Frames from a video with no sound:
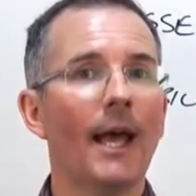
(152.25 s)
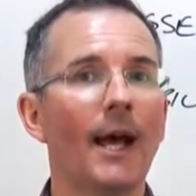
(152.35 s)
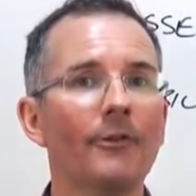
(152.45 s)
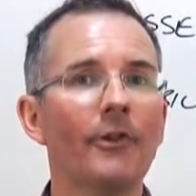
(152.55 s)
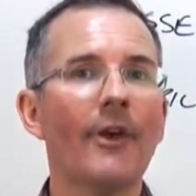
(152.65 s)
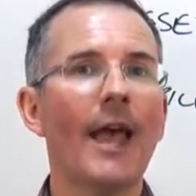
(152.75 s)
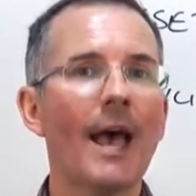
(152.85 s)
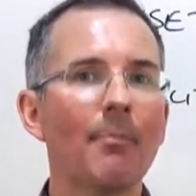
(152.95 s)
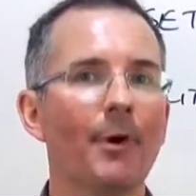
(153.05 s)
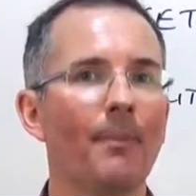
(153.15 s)
Now, how does this
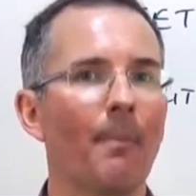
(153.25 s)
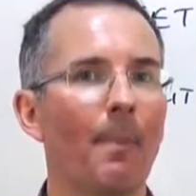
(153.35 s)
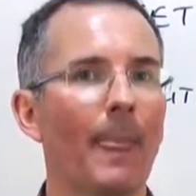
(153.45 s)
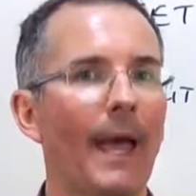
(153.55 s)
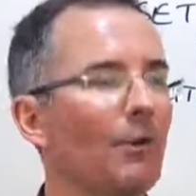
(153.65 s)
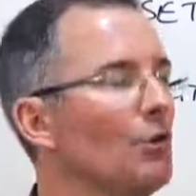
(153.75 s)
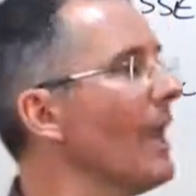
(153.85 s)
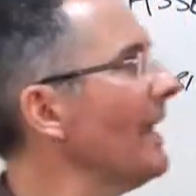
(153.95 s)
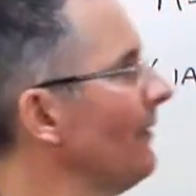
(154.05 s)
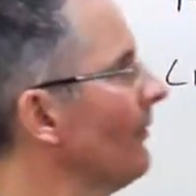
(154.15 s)
happen? How do you
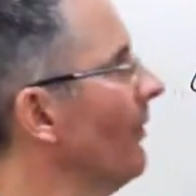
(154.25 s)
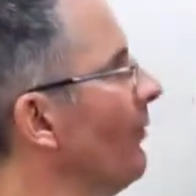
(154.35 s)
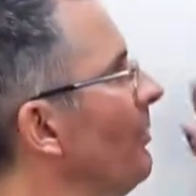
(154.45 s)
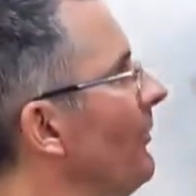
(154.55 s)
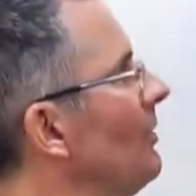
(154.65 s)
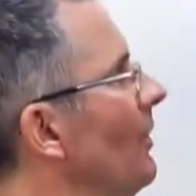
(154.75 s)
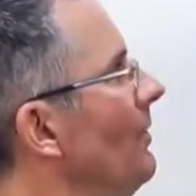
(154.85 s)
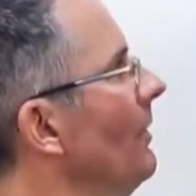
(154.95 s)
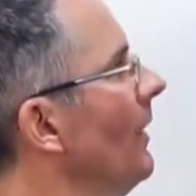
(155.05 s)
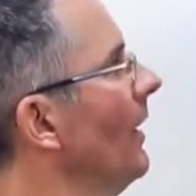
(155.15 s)
get into this
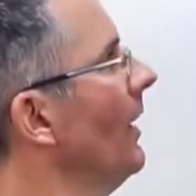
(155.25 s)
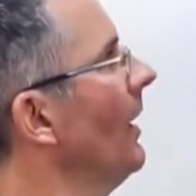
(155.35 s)
position,